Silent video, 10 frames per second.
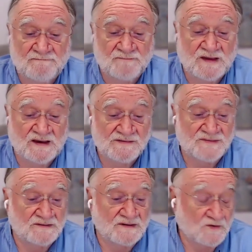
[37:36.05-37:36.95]
And
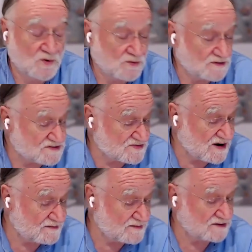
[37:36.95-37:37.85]
according to
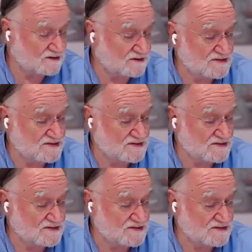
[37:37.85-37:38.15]
Ramana,